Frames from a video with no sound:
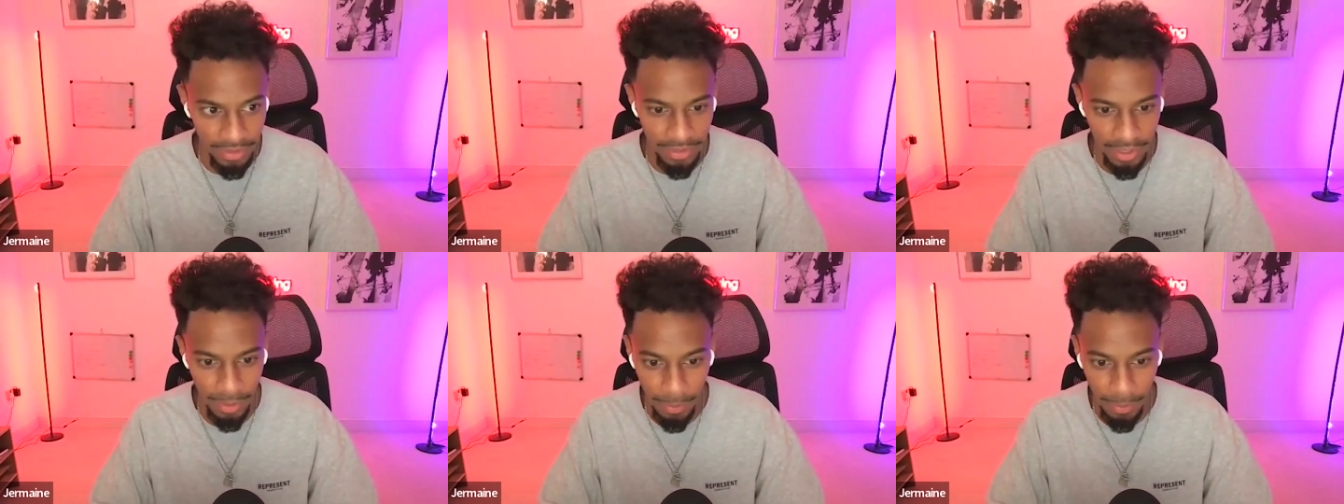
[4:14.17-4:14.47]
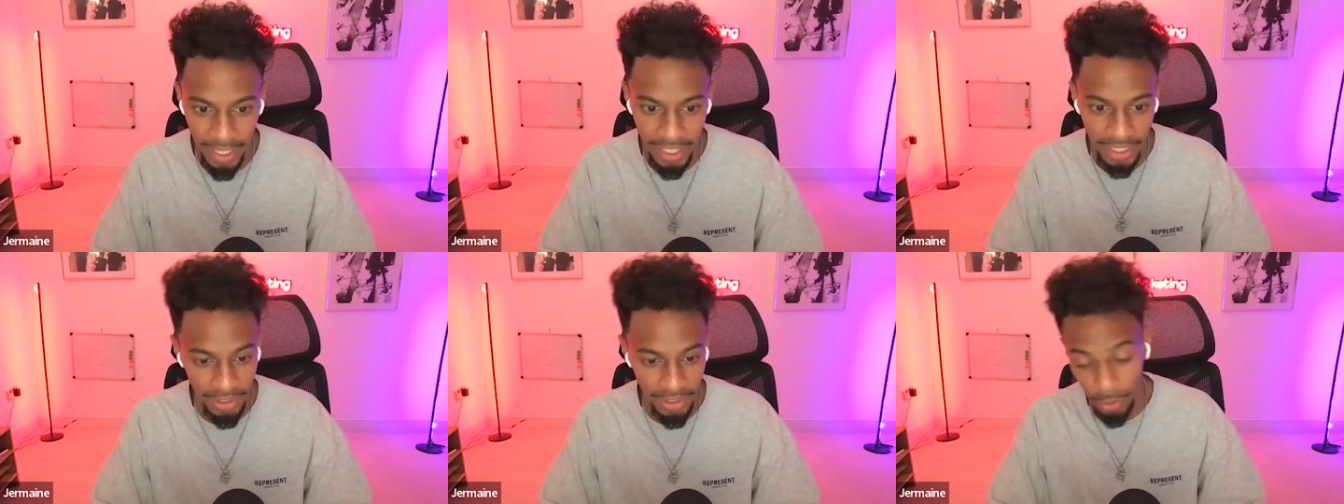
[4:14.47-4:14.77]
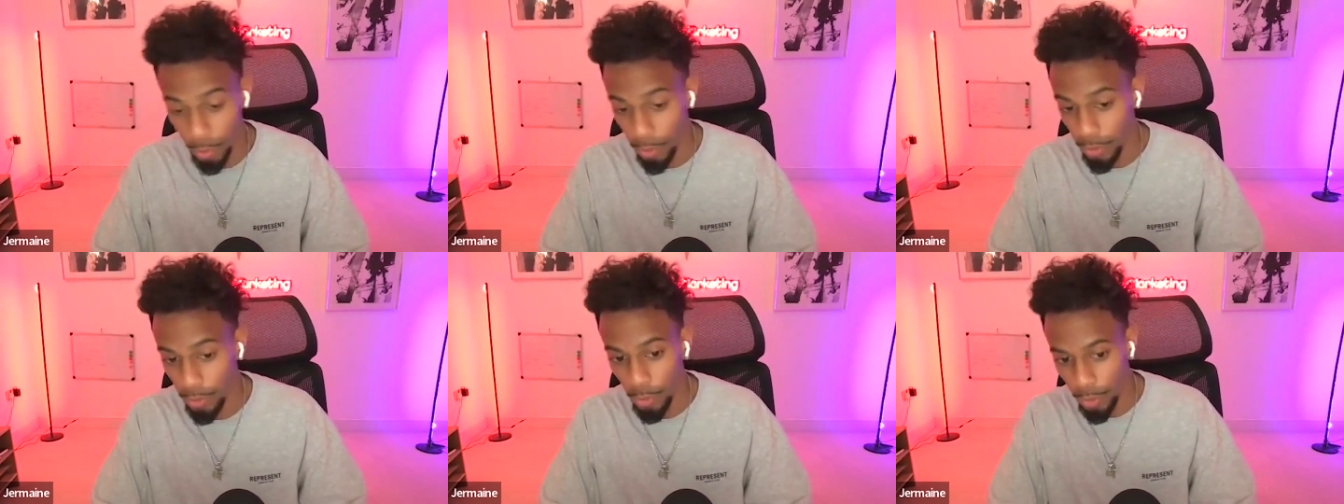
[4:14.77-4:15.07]
debate just
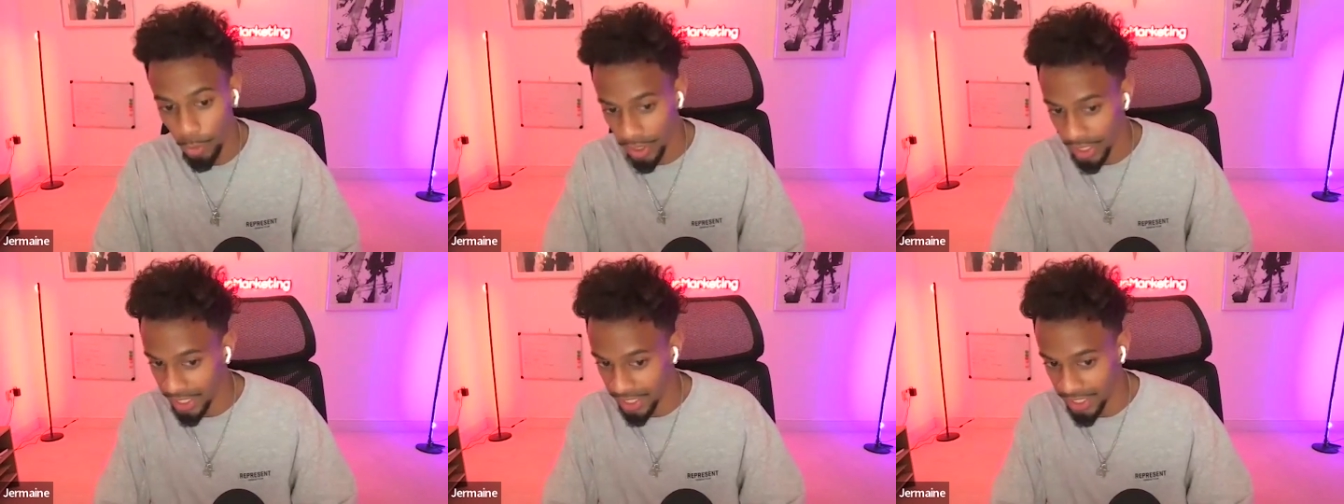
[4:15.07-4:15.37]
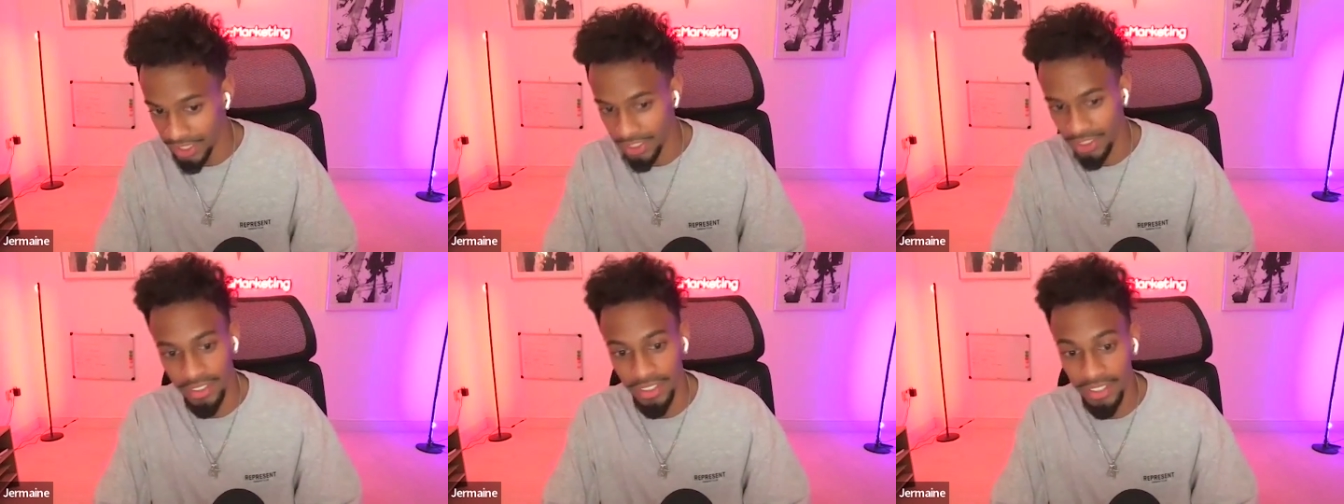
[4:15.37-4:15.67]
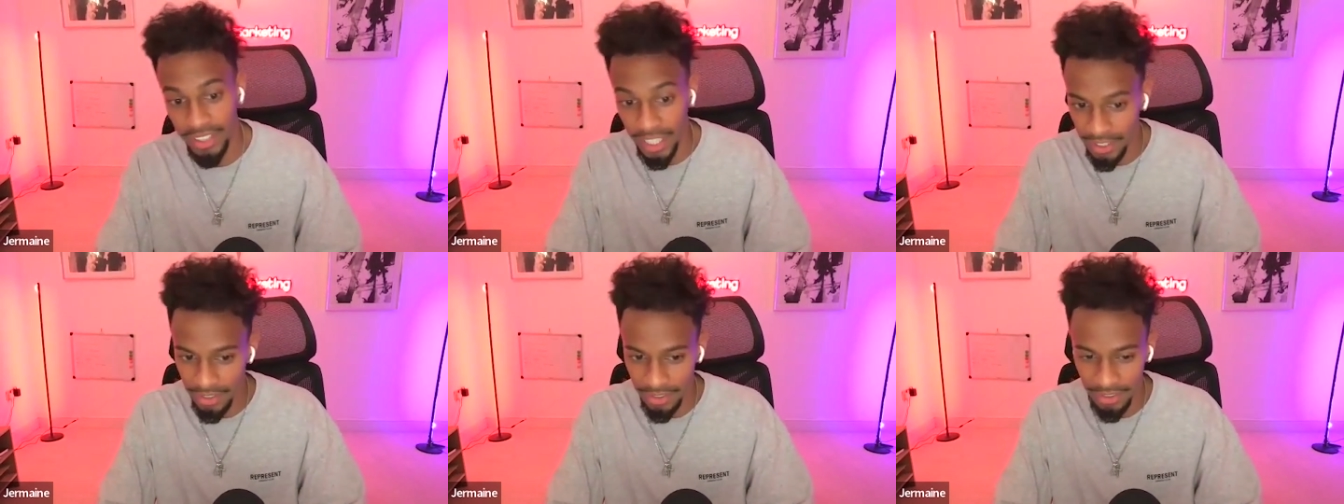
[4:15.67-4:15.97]
going all in to
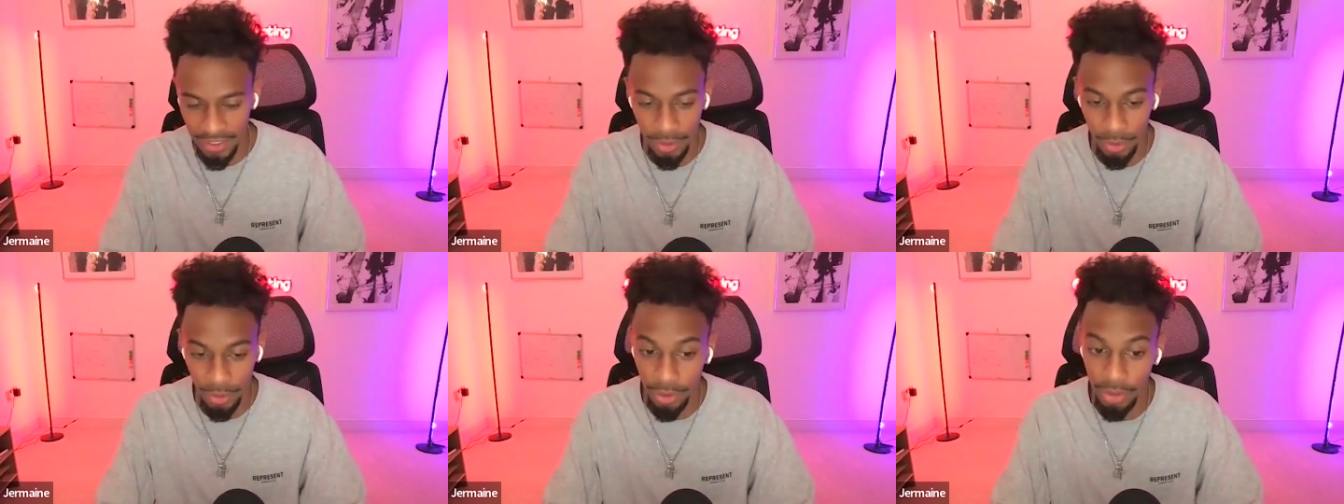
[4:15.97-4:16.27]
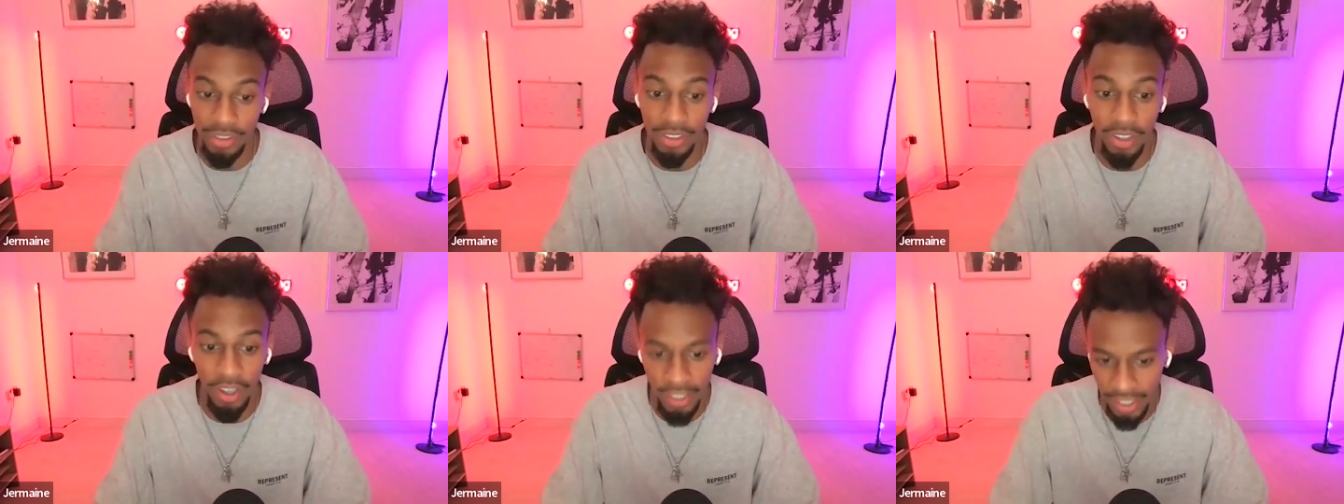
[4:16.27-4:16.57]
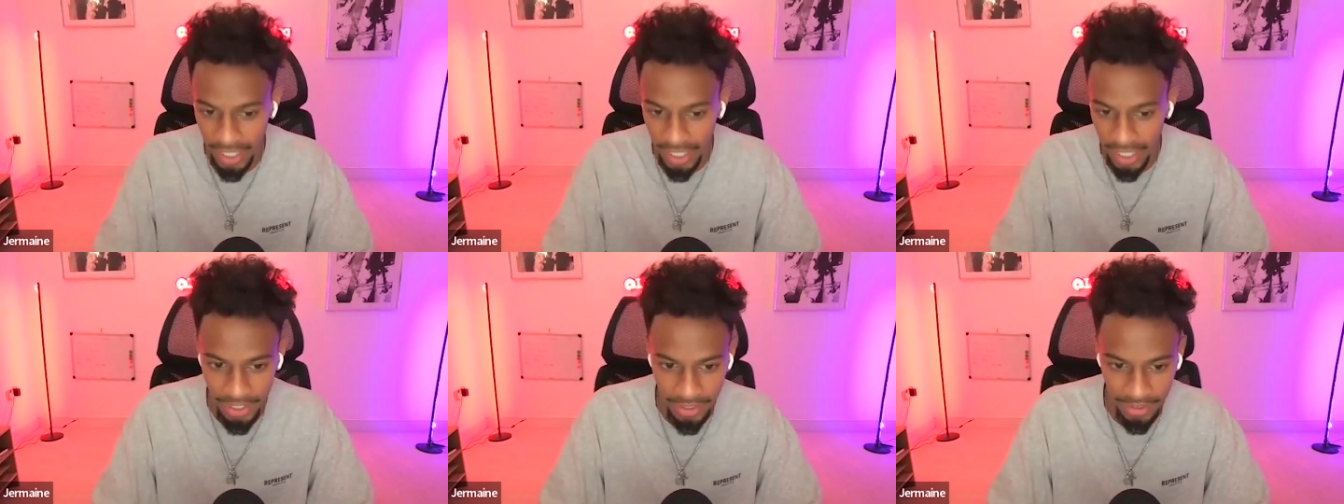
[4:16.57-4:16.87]
the agency or
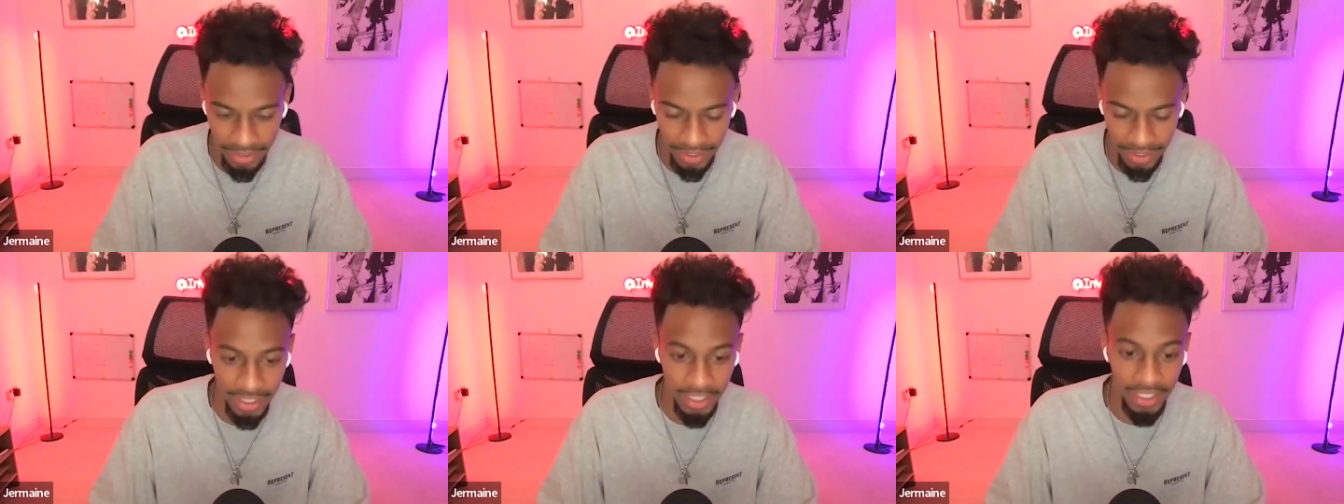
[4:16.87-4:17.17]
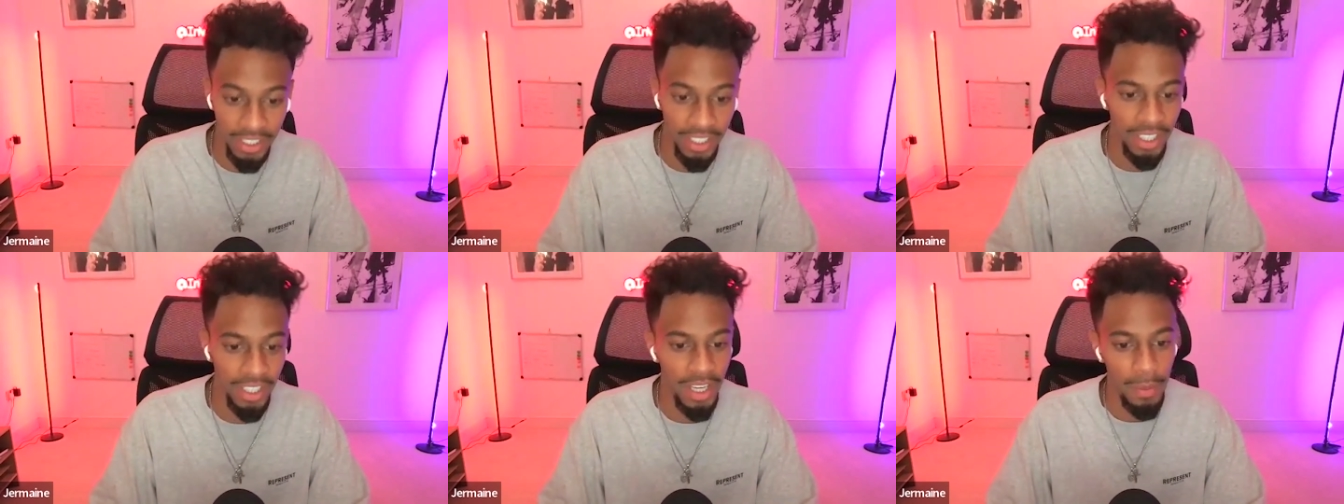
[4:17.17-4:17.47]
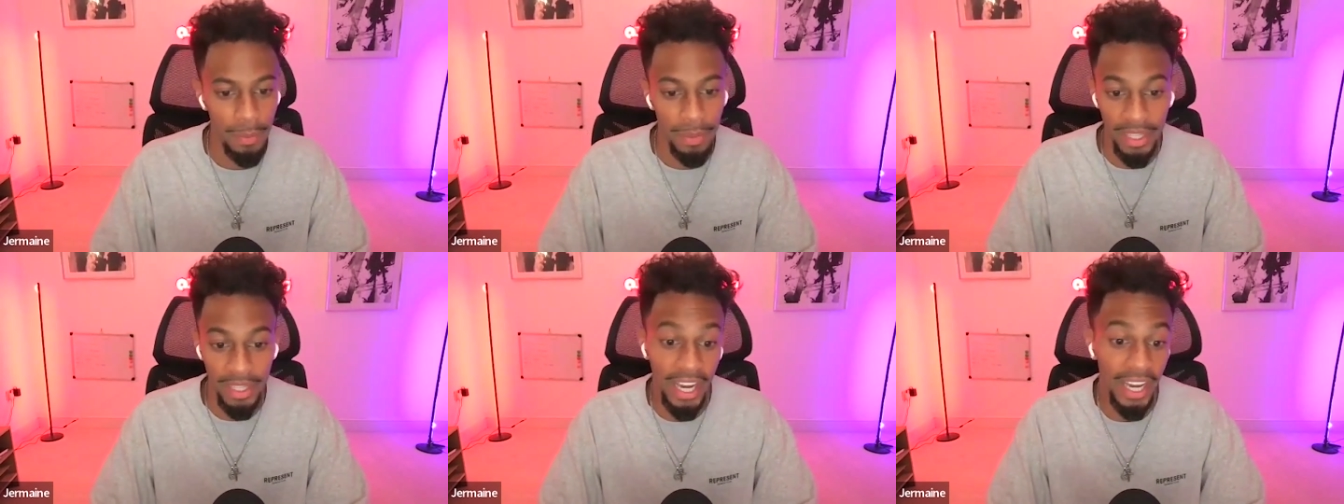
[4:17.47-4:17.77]
starting an agency,
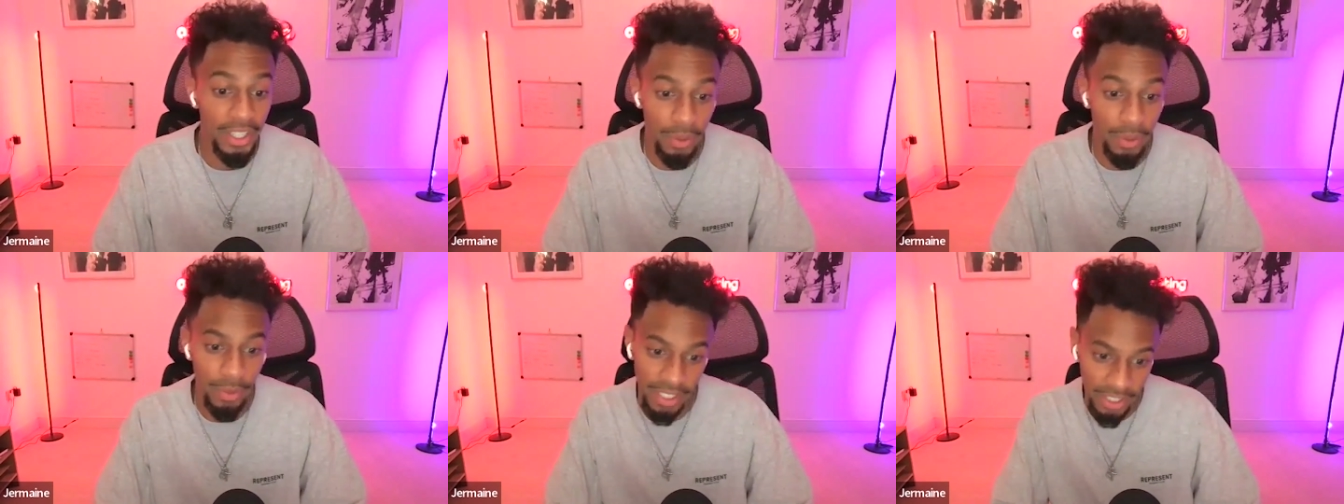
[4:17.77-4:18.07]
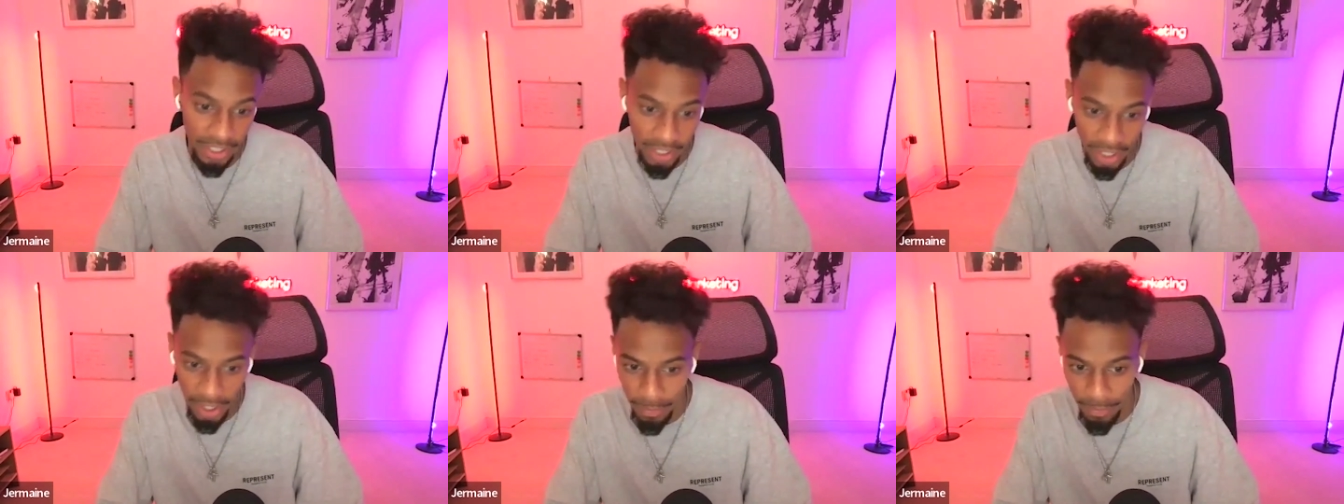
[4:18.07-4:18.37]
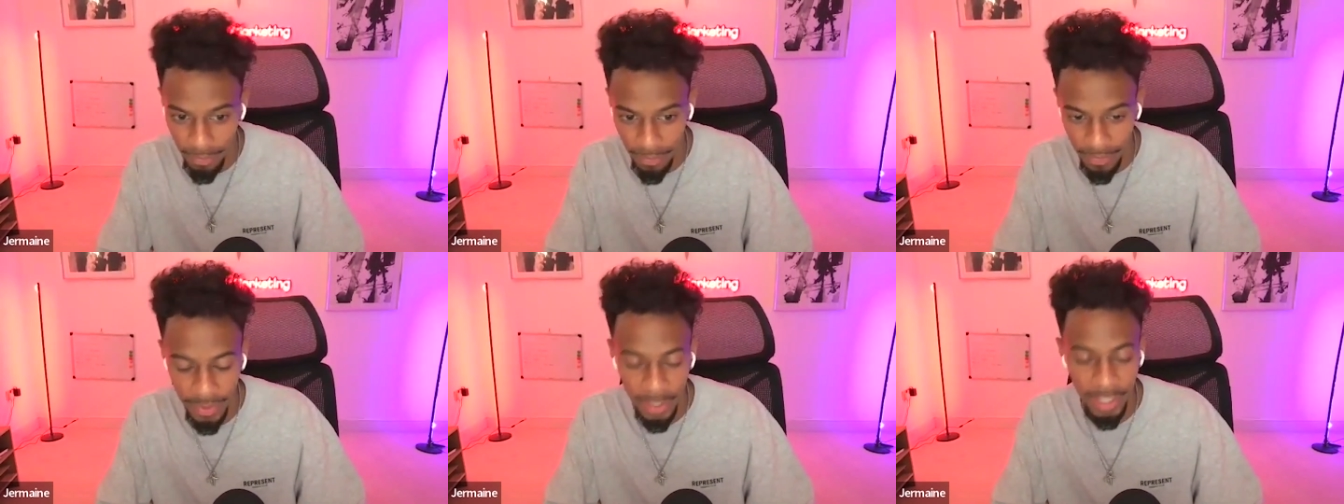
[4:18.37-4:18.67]
but I had no
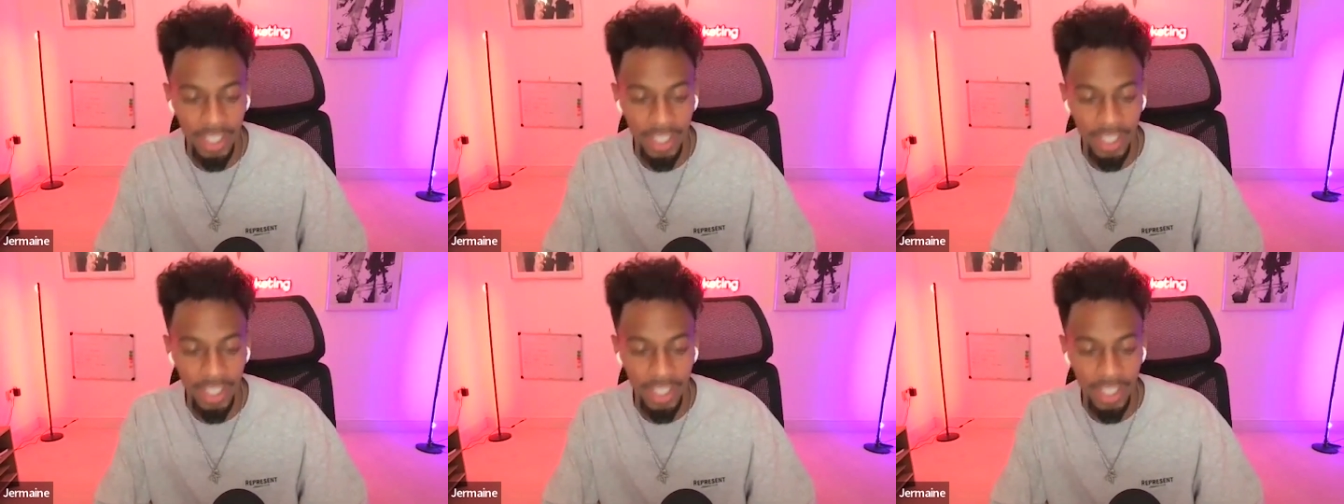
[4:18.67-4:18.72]
income.